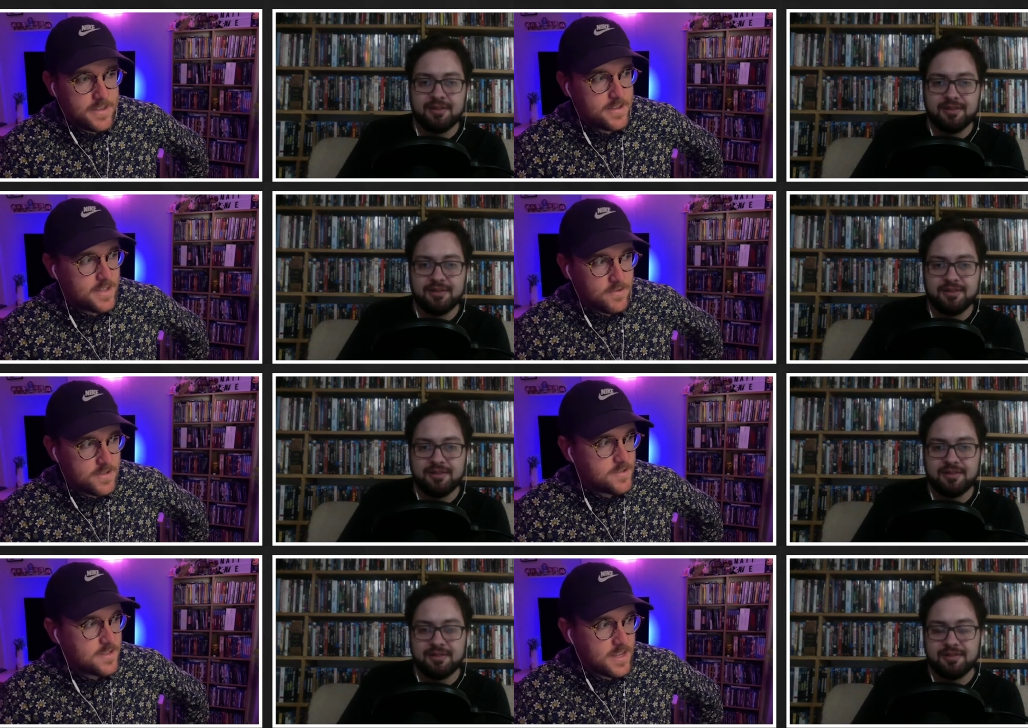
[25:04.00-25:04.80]
Speaker 1: thought that
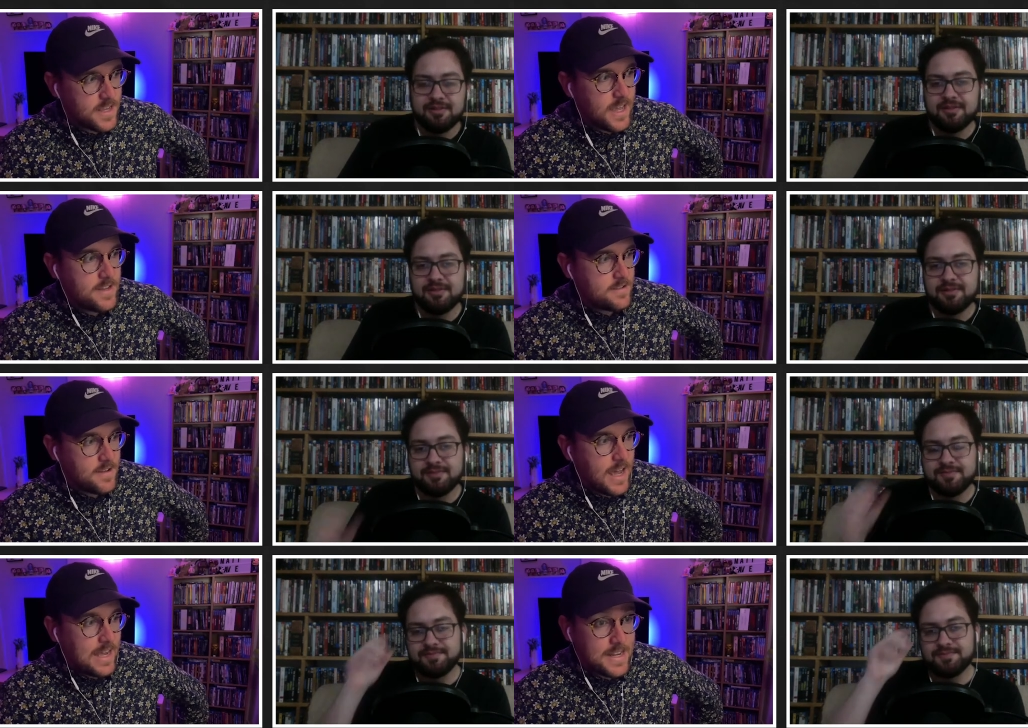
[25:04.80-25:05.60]
was again
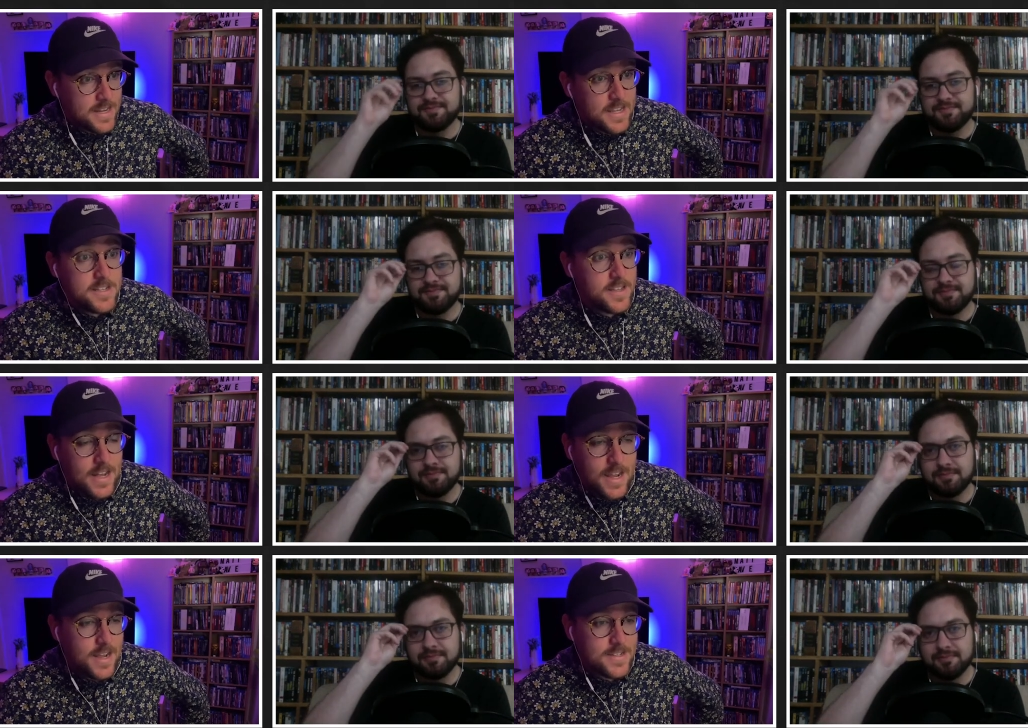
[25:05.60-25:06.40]
adding into
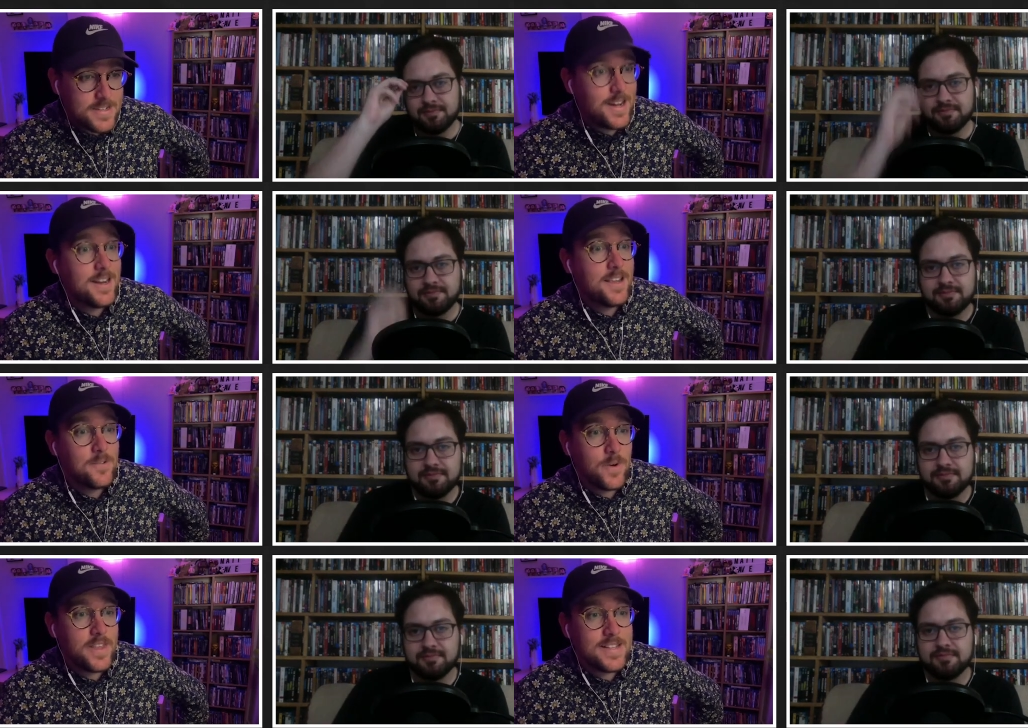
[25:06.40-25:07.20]
that anxiety
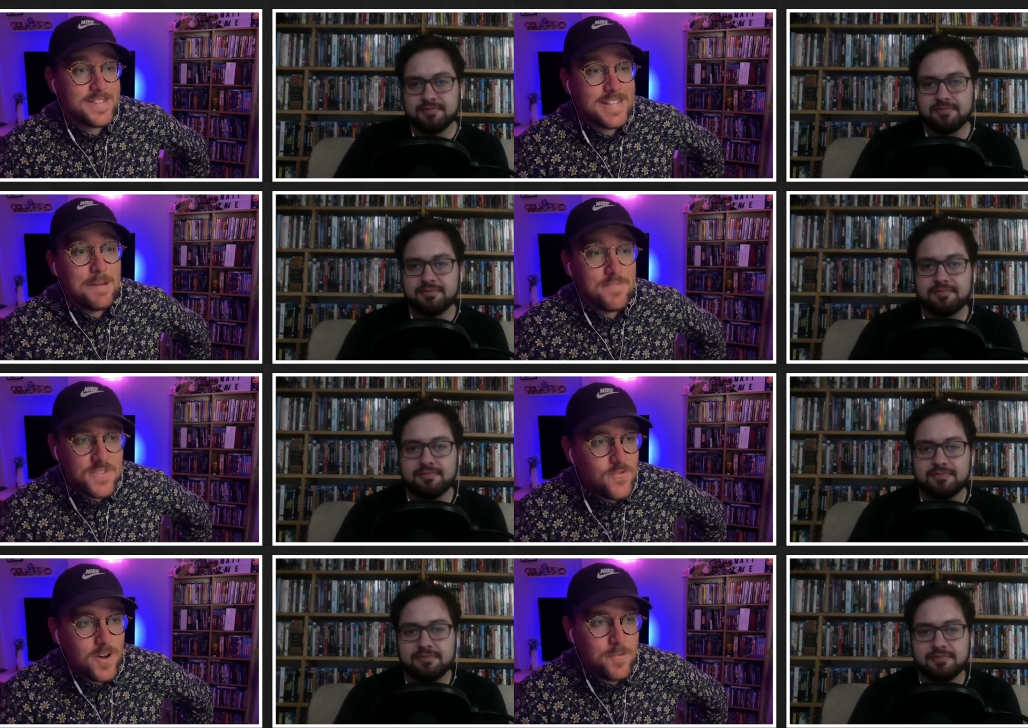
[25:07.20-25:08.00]
and where that stems
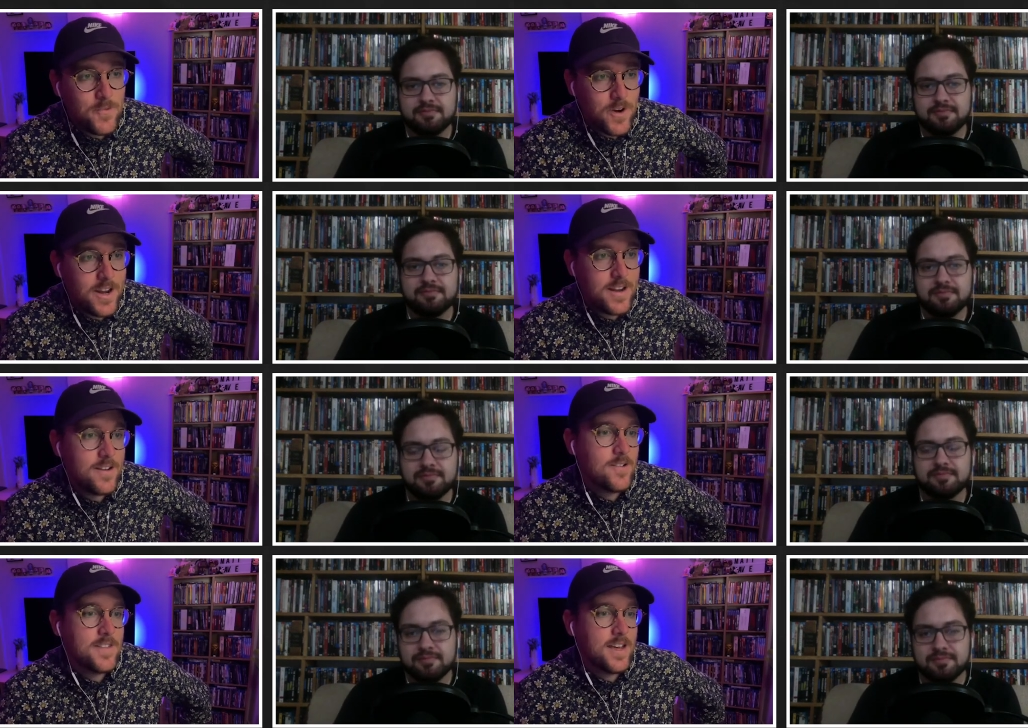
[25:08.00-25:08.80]
from right
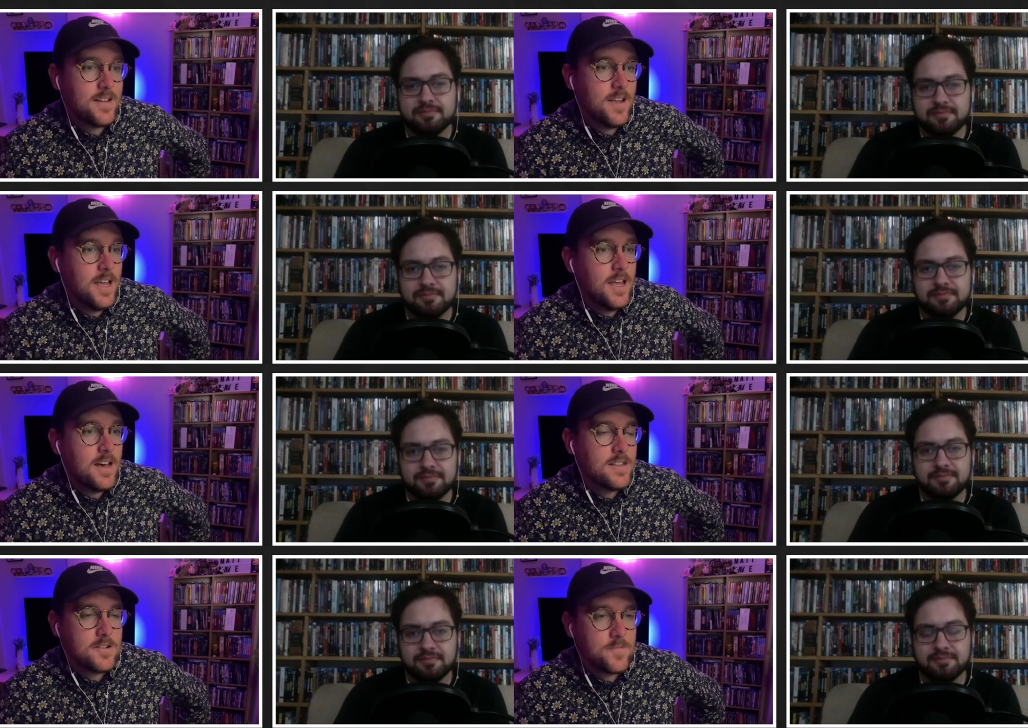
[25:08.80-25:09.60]
or that
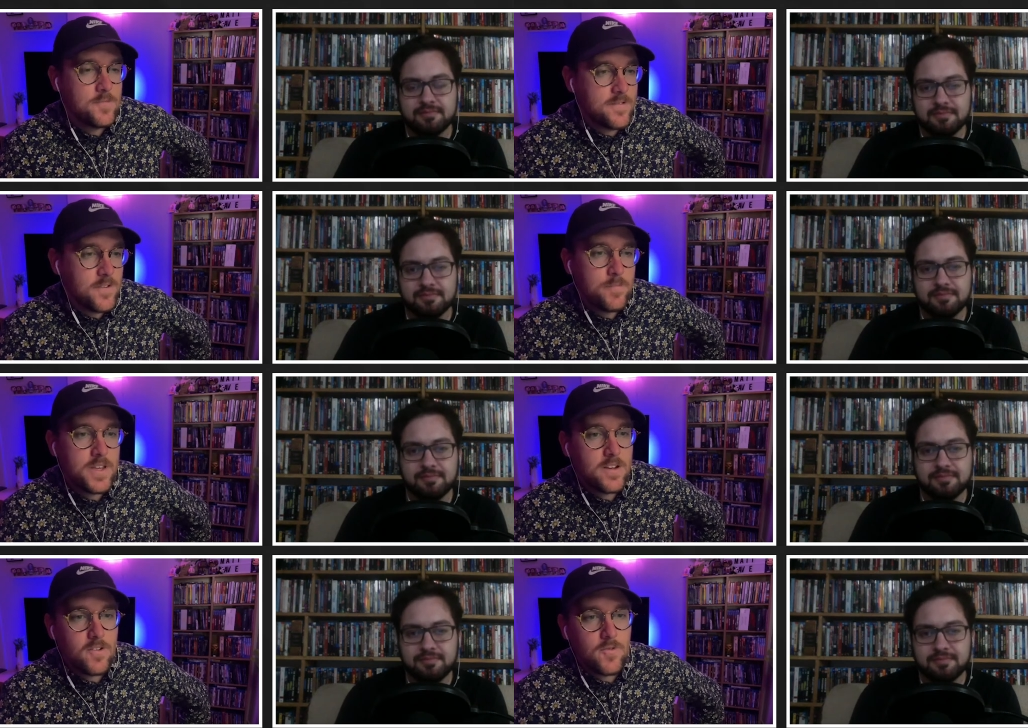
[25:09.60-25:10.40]
a little bit of
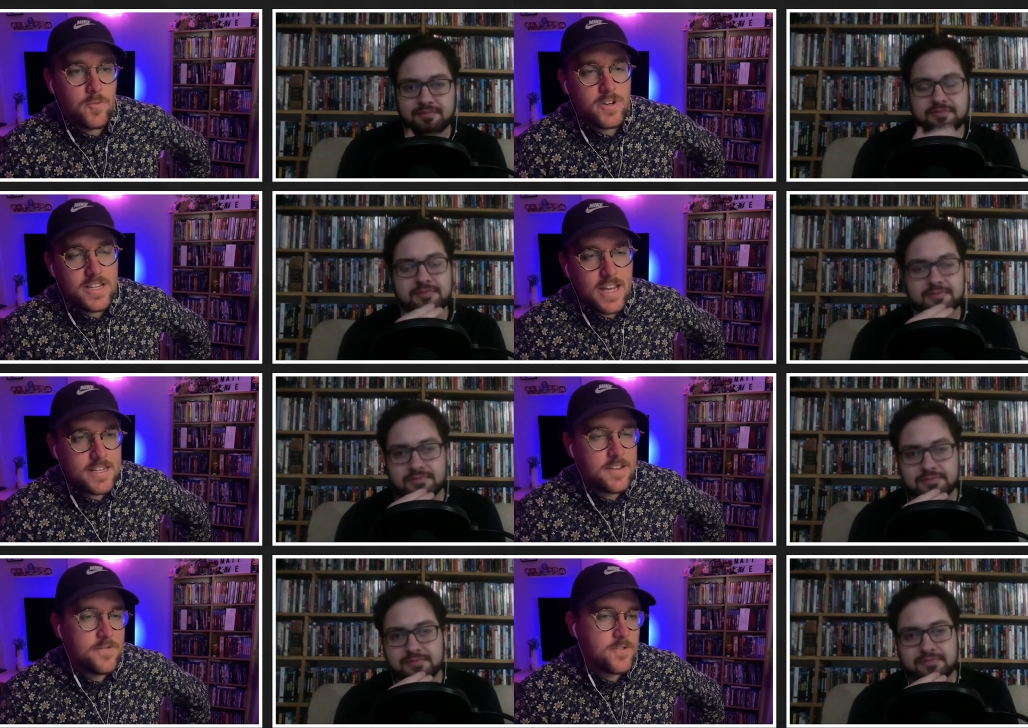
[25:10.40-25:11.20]
being
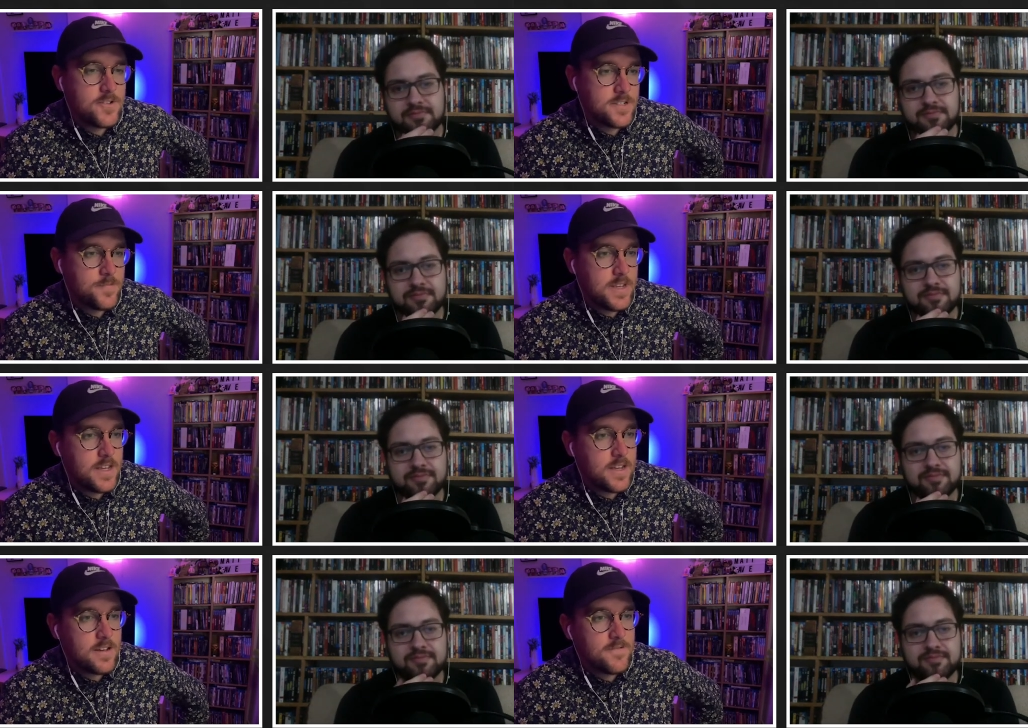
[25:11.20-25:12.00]
overprotective or just
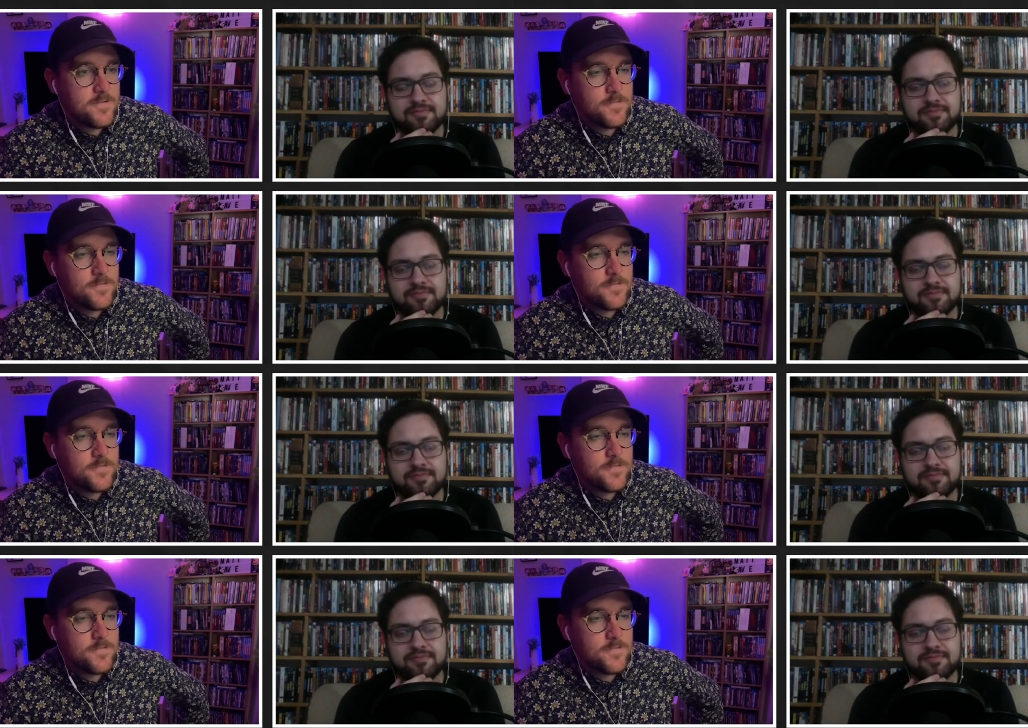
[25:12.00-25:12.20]
being a,